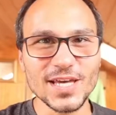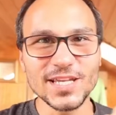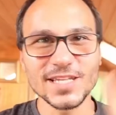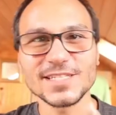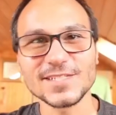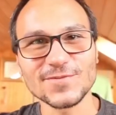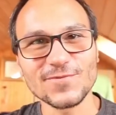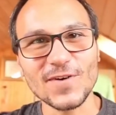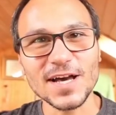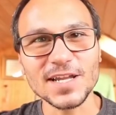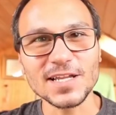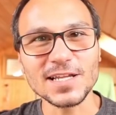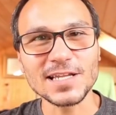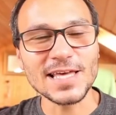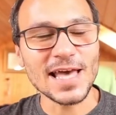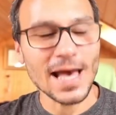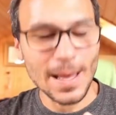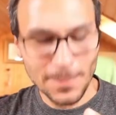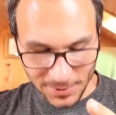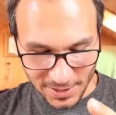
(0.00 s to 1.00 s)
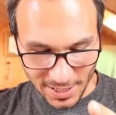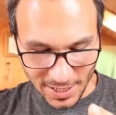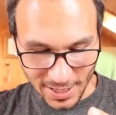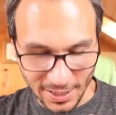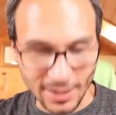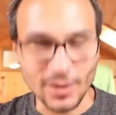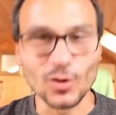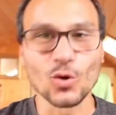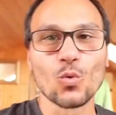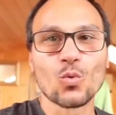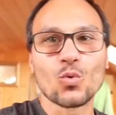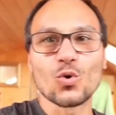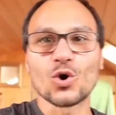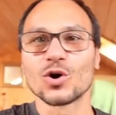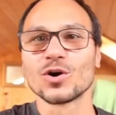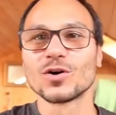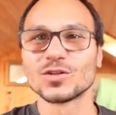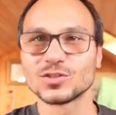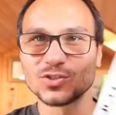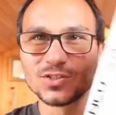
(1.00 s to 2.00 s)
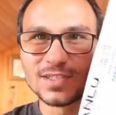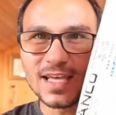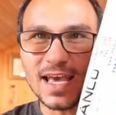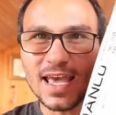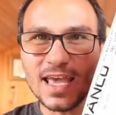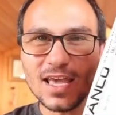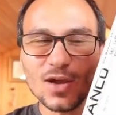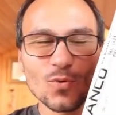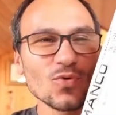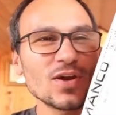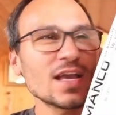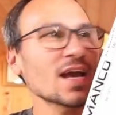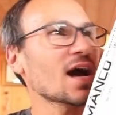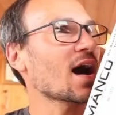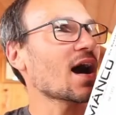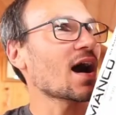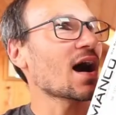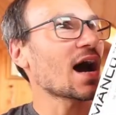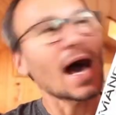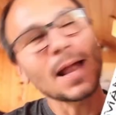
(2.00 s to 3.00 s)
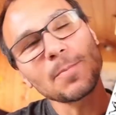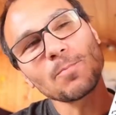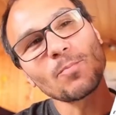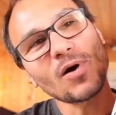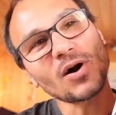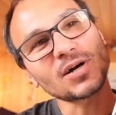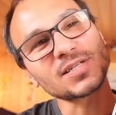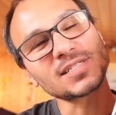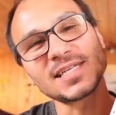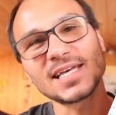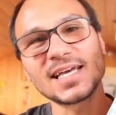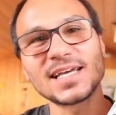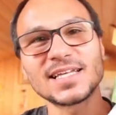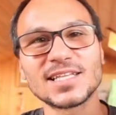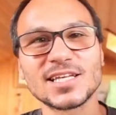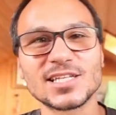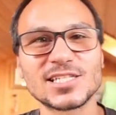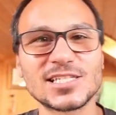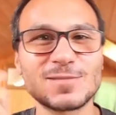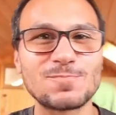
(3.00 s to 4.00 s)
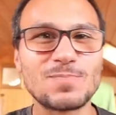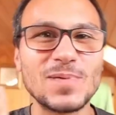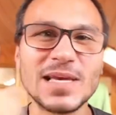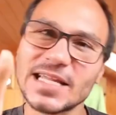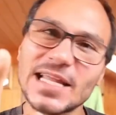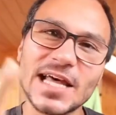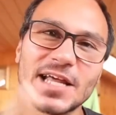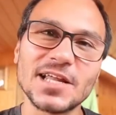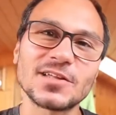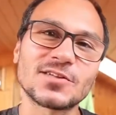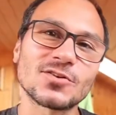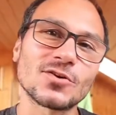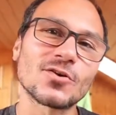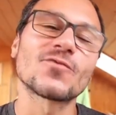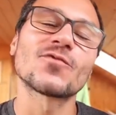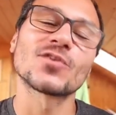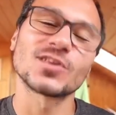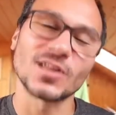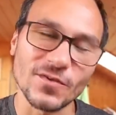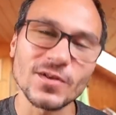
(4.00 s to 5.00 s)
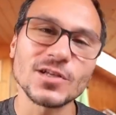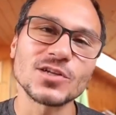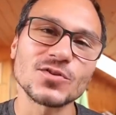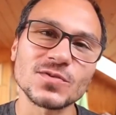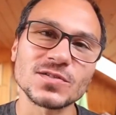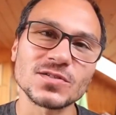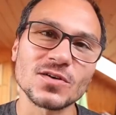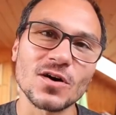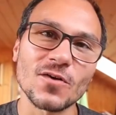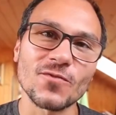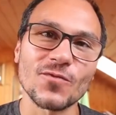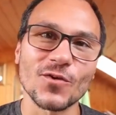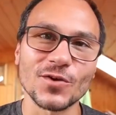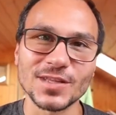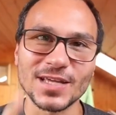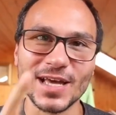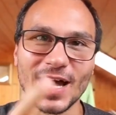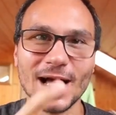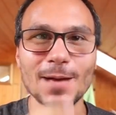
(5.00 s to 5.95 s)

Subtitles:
It is finally happening. Today we are unboxing the speed editor for DaVinci Resolve on the